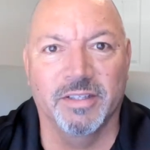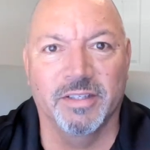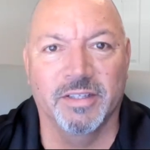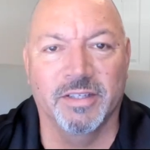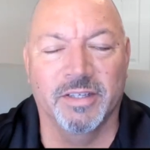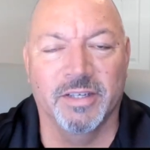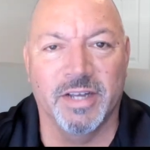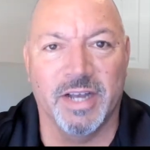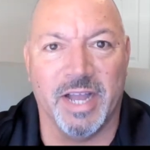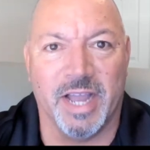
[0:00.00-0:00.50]

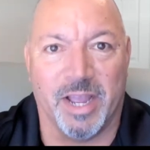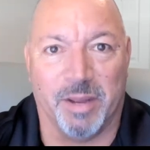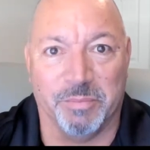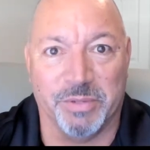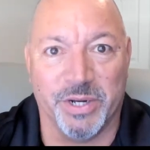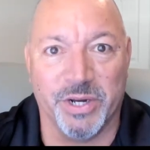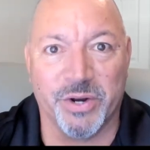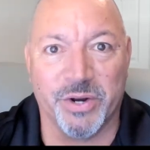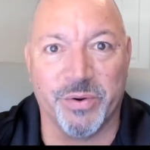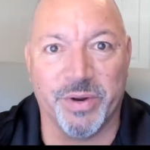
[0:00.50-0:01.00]
Hi, I'm
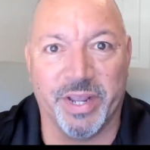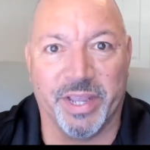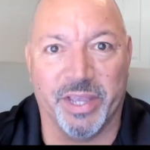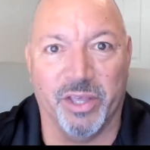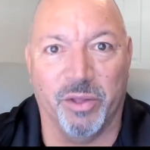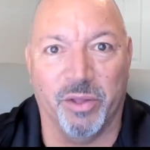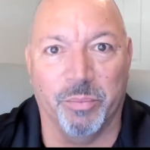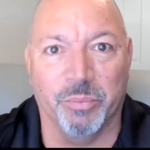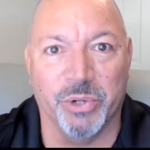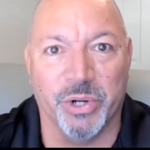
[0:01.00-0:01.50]
Deric
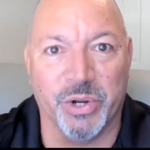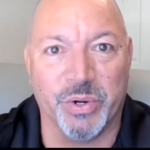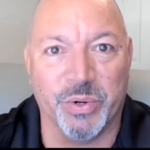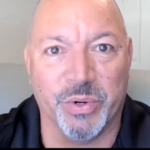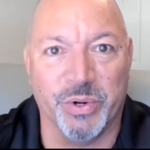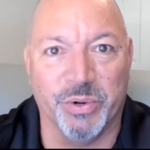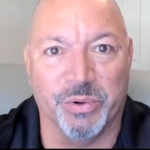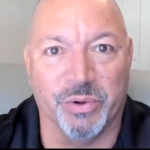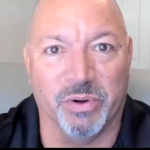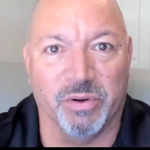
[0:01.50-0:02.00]
Rangell,
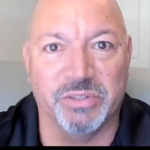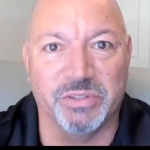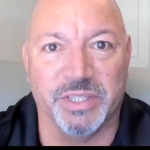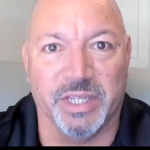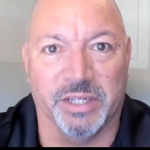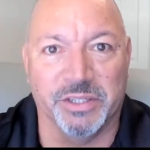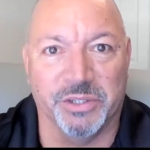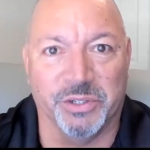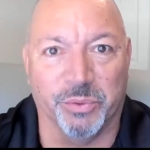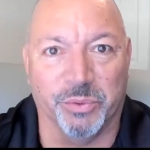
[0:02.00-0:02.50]
broker-owner of
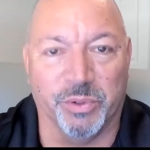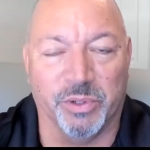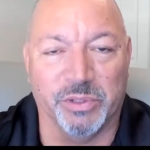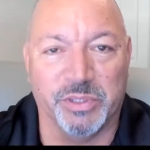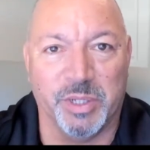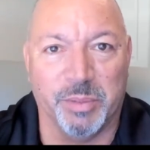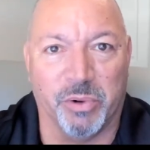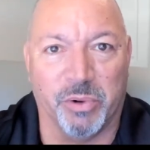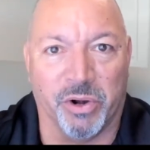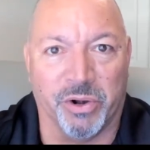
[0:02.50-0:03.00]
Sentinel
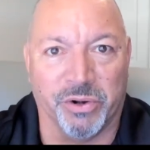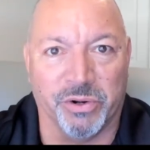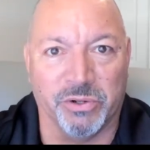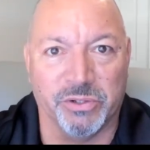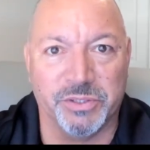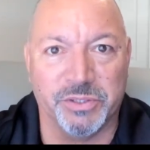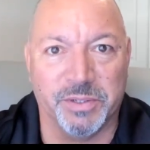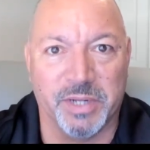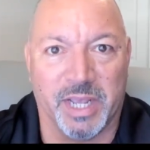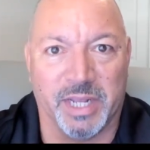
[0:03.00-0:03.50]
Realty
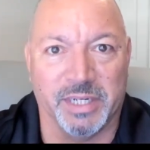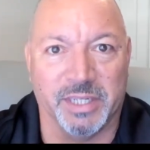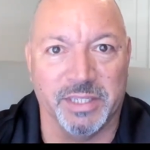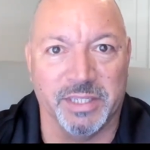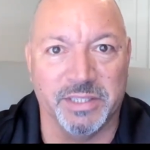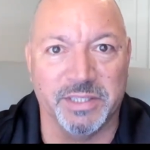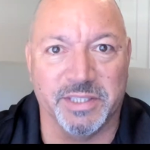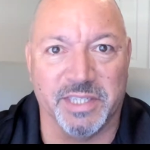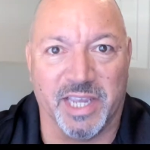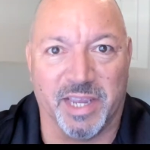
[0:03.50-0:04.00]
Partners, and in
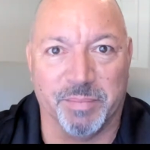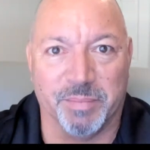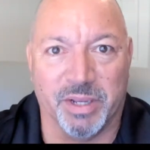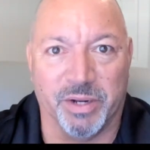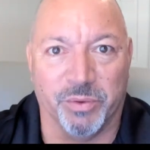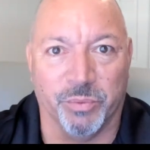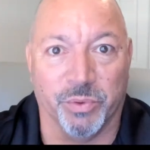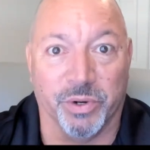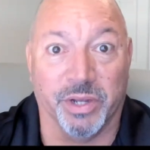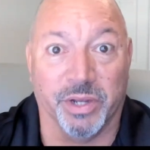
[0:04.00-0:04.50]
this
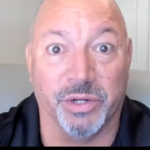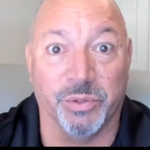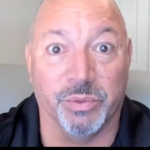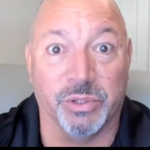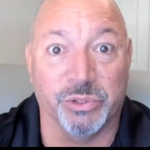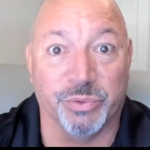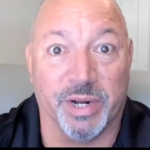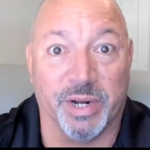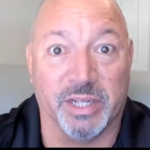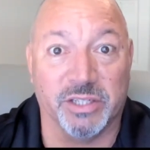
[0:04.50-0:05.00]
segment we're going to
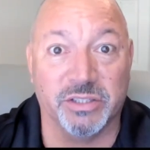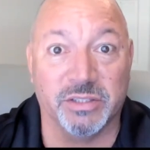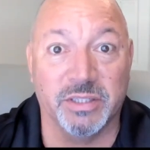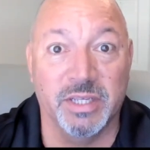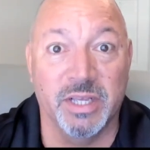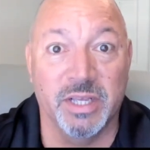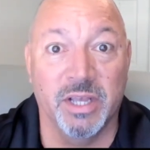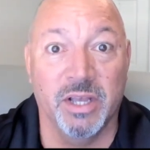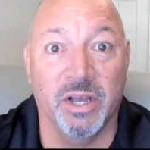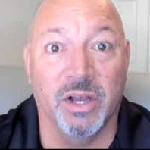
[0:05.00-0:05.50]
address
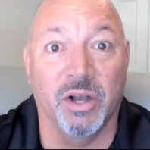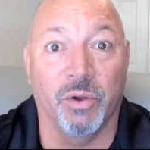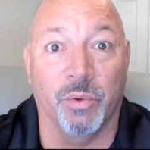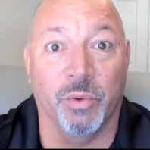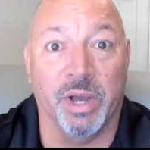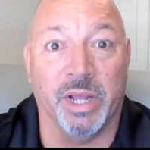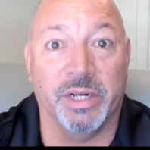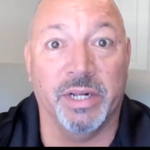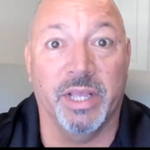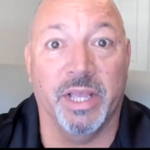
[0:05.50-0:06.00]

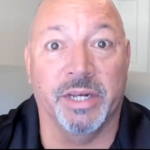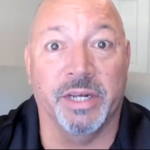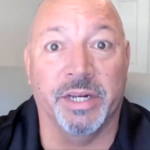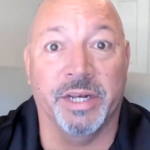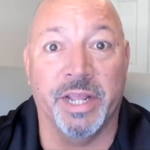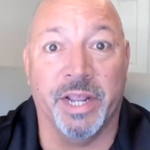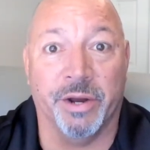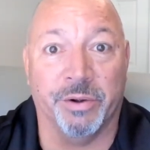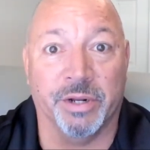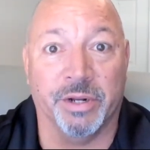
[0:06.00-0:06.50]
what an
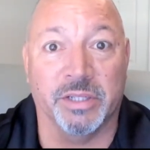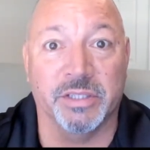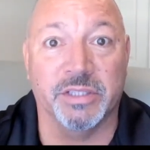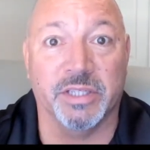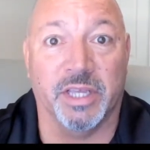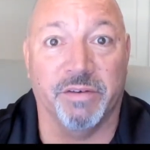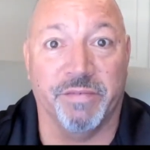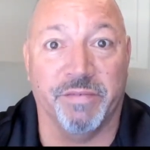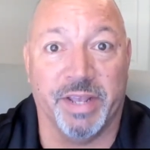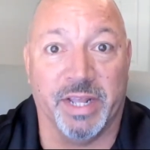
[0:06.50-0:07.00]
inheritance
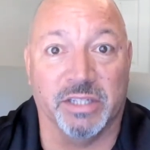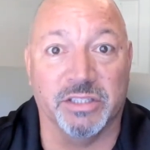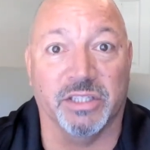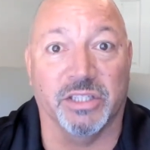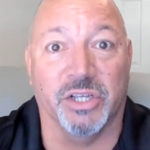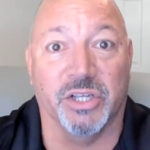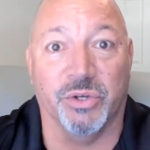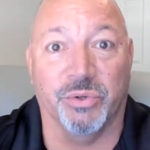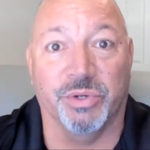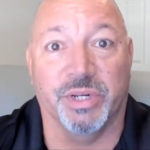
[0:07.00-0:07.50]
advance
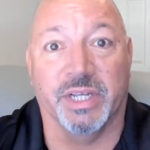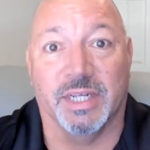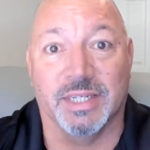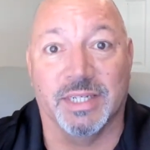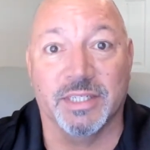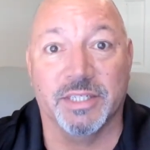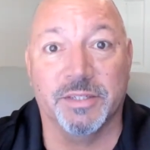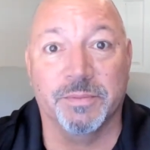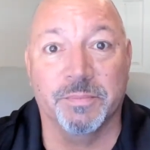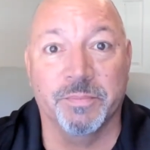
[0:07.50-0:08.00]
loan
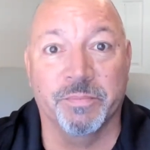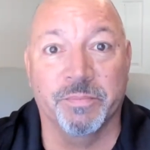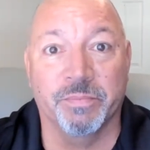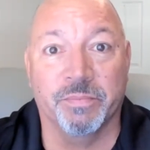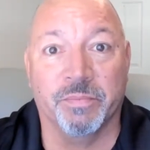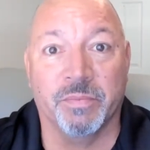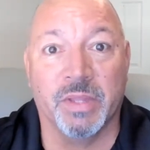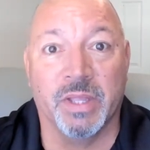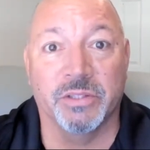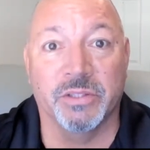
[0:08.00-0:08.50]
is.
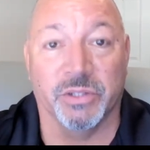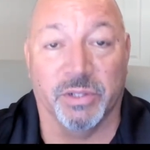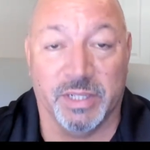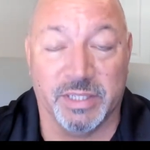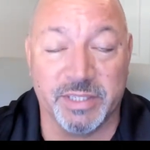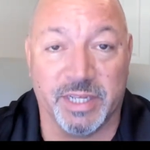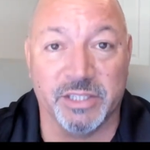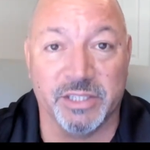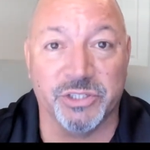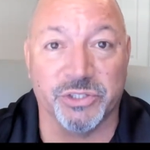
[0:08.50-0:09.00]
So let's
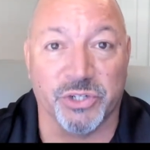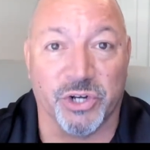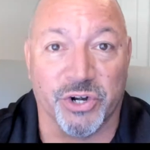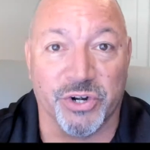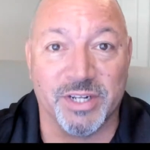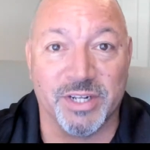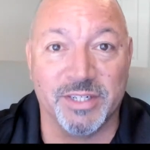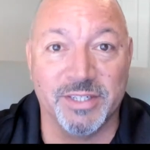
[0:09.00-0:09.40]
get started.